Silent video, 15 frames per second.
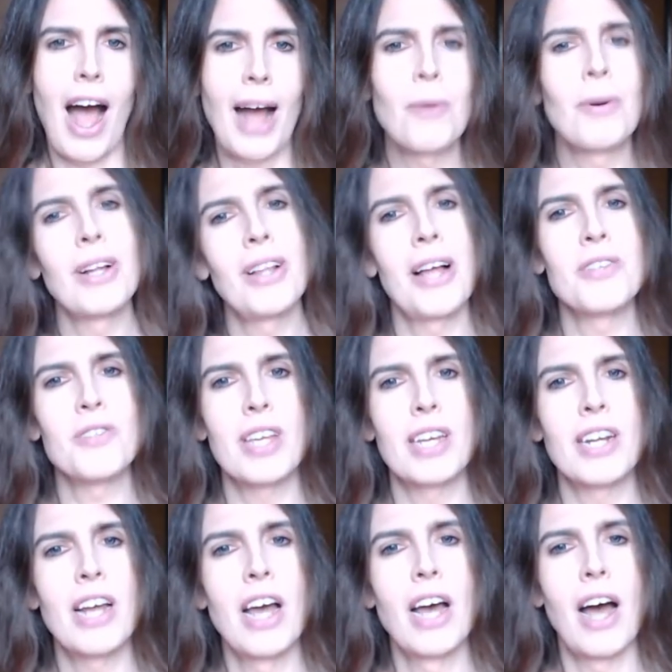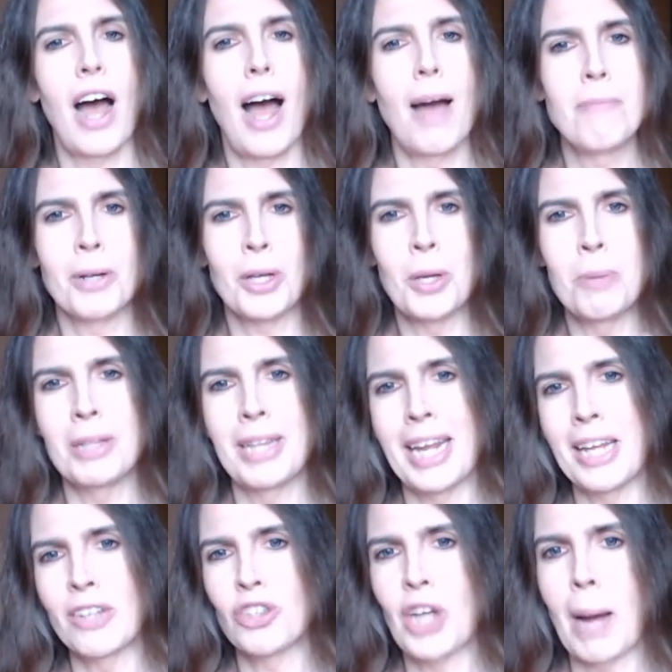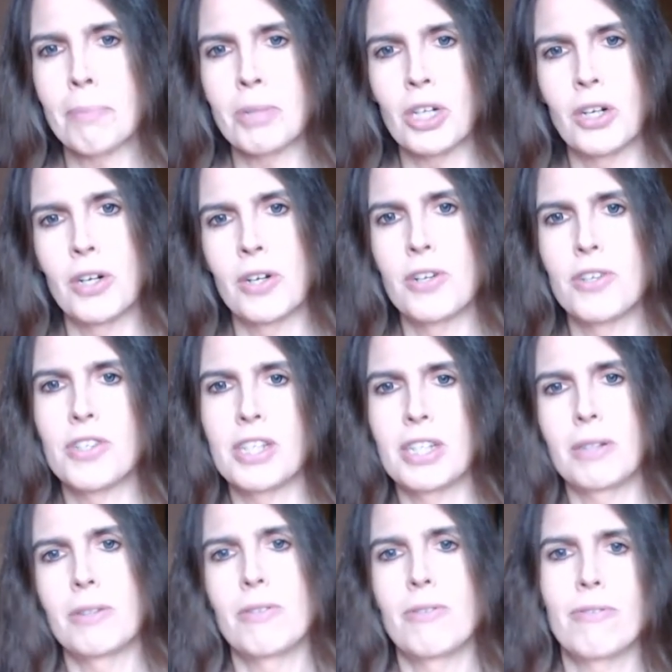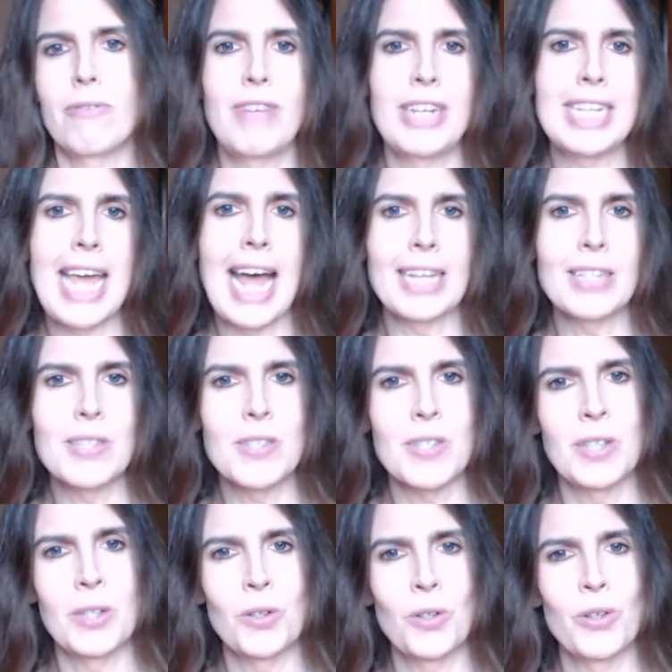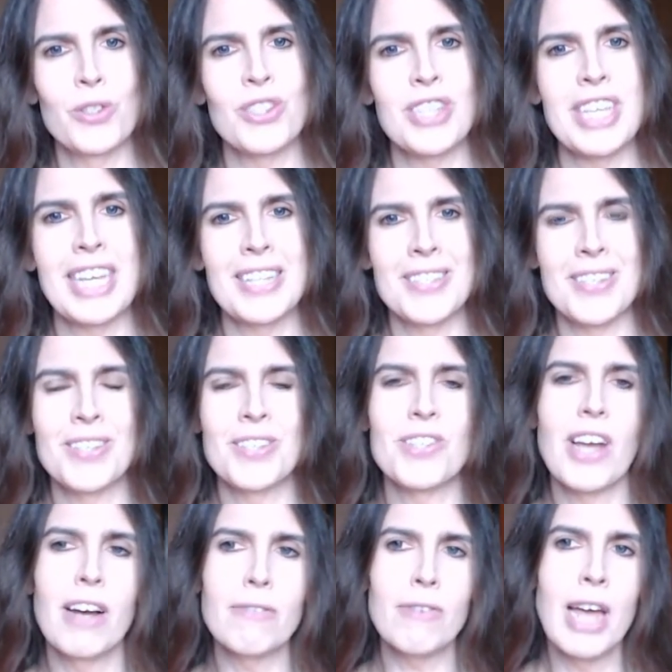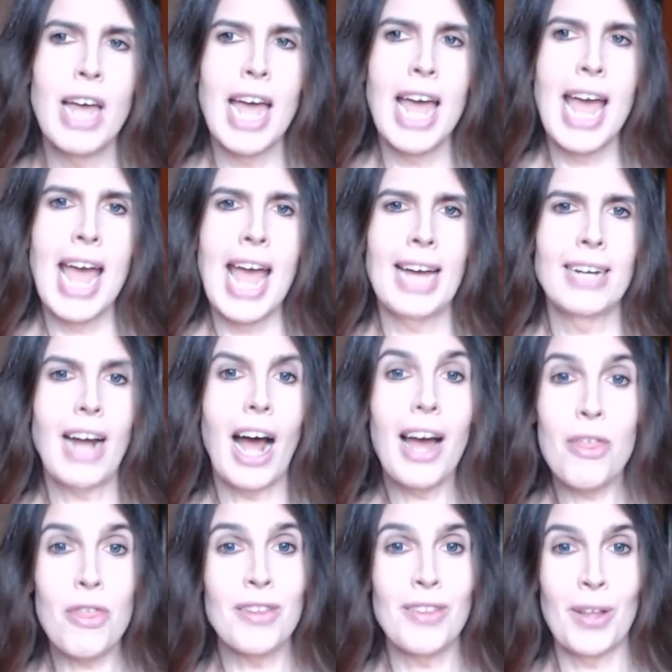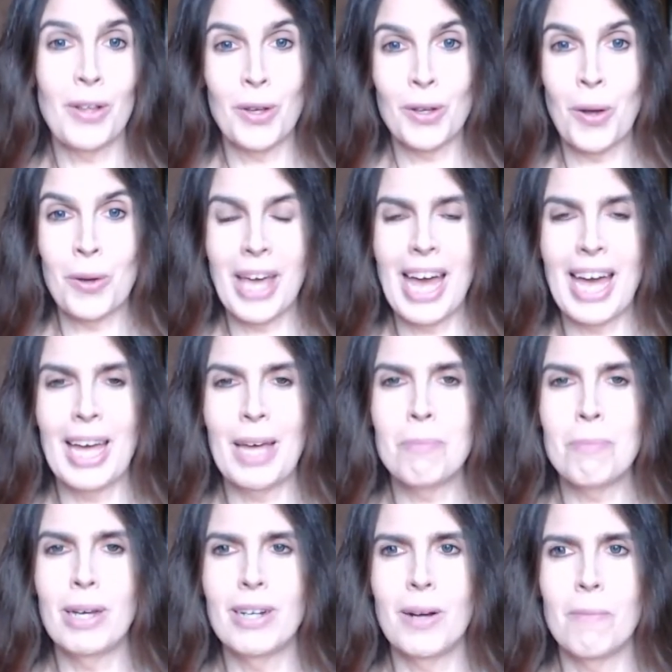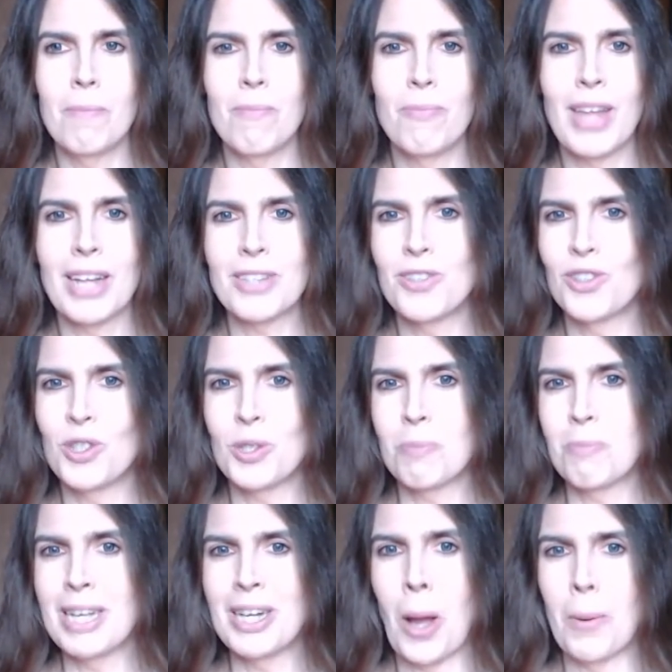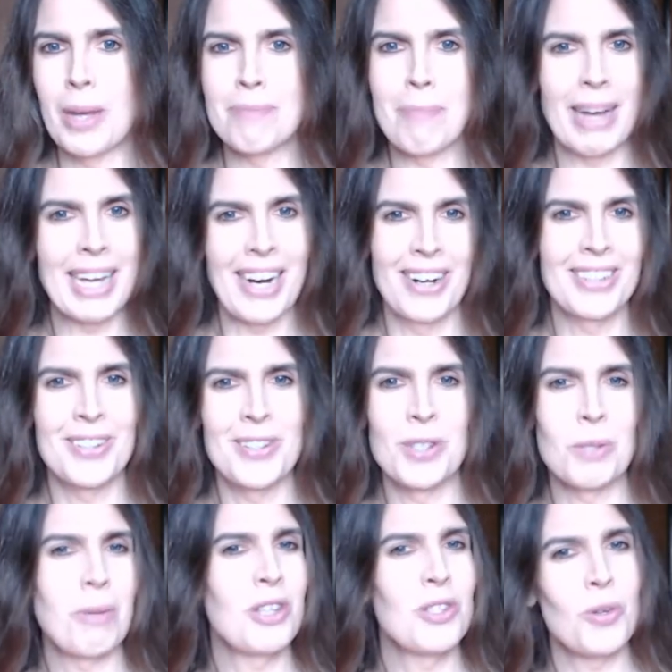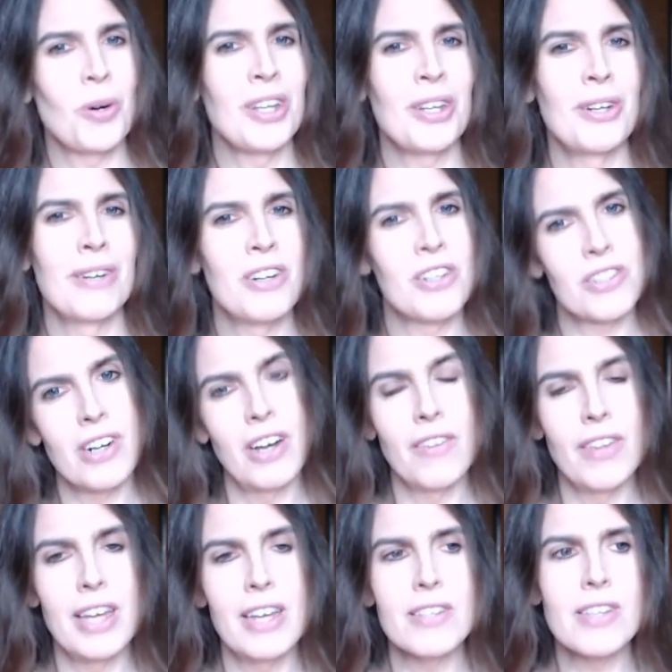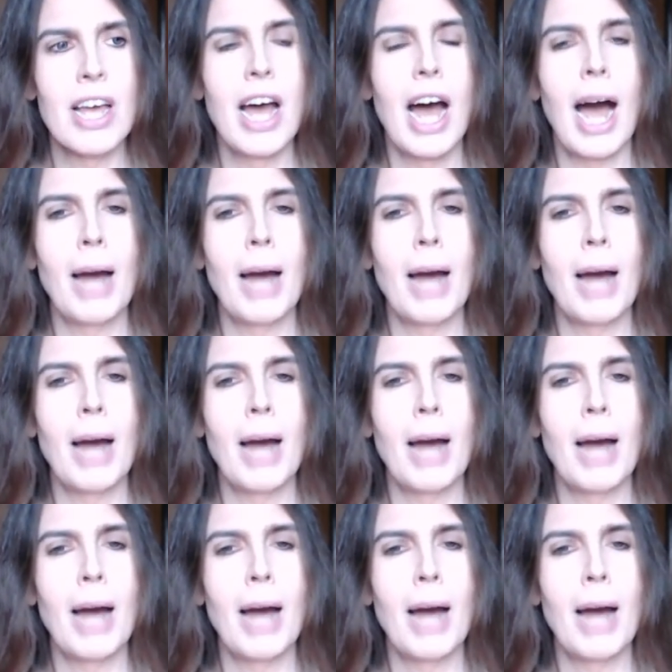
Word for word: I realize that I'm accumulating chapters and vignettes and little scenes and stuff and I think they look okay, but um, that's just me knowing my characters, my story universe, and all this.